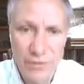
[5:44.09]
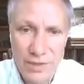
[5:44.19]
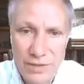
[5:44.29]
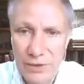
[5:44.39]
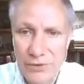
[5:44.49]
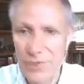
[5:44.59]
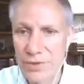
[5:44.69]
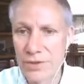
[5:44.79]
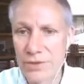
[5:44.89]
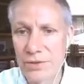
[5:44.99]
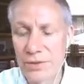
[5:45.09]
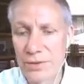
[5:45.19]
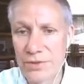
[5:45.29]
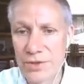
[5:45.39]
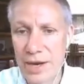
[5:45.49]
3,000 years
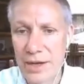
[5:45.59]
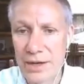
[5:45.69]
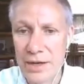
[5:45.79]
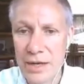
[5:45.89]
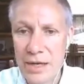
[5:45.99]
ago in China,